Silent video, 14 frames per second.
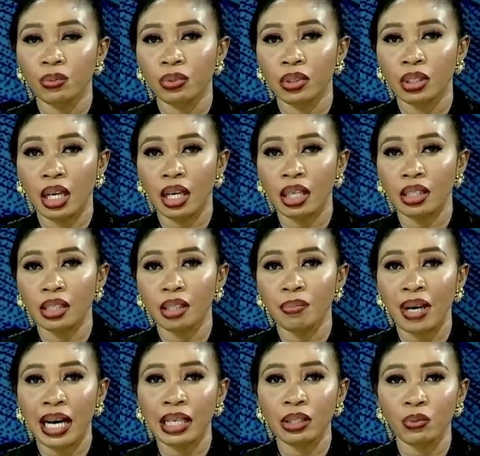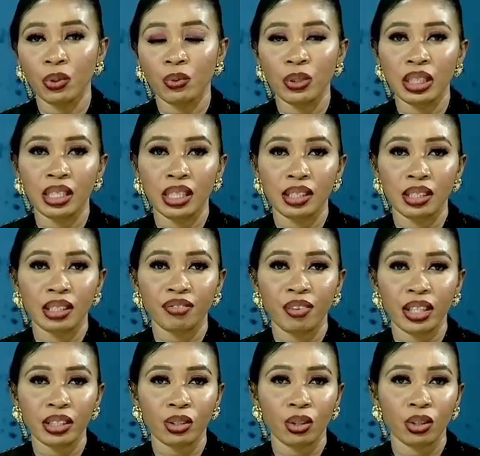uh, demand will witness its
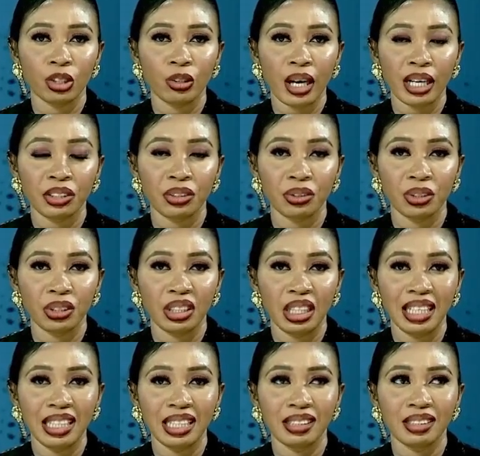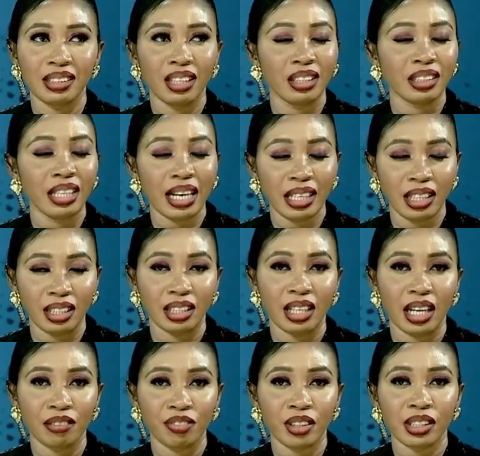first contraction in a decade.
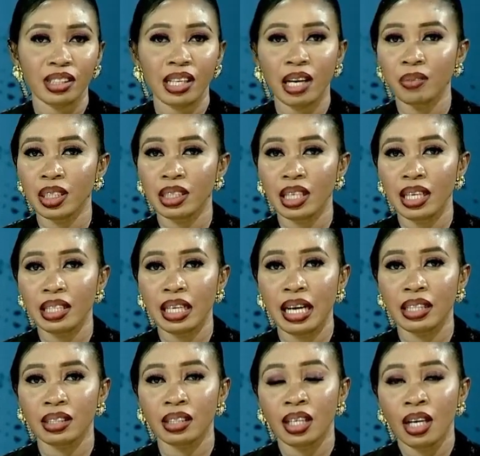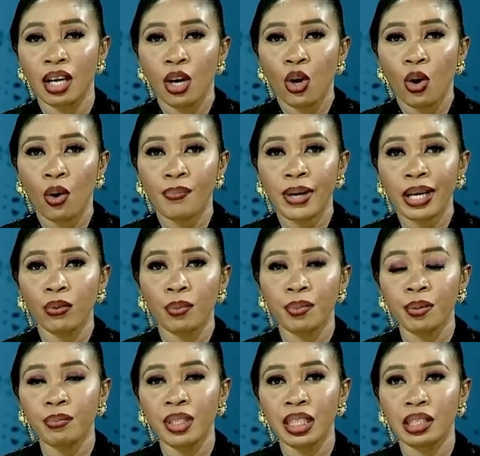That first time in ten years, OPEC will be
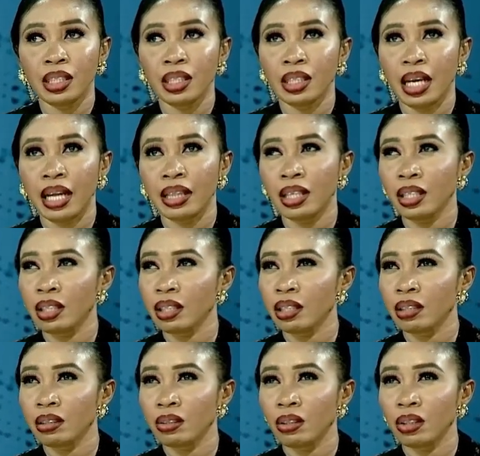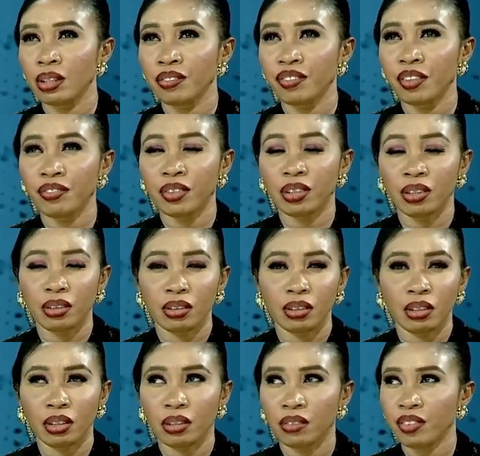meeting, I think, on the fifth.
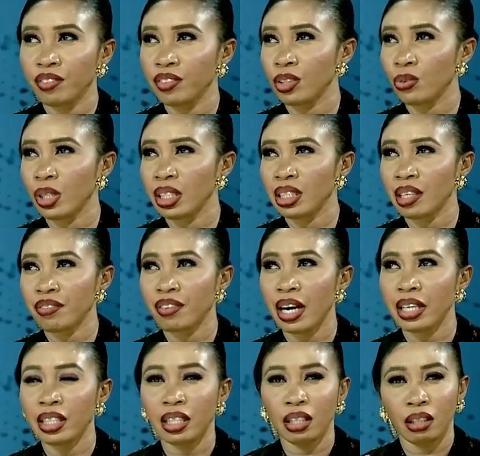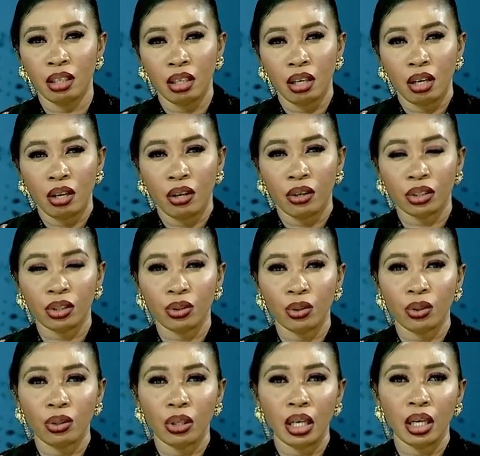fifth is when either Friday or
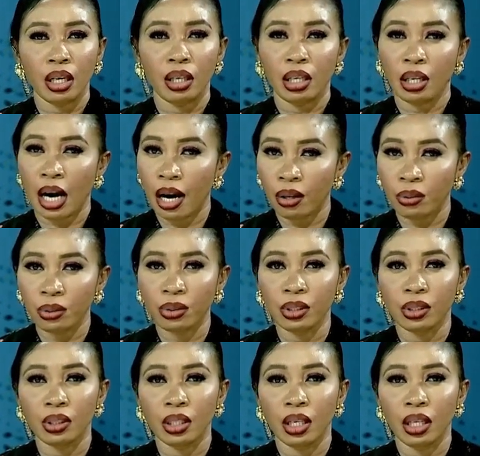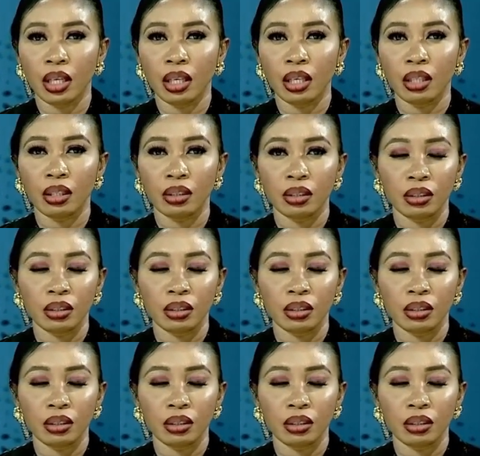so. Uh, our own uh,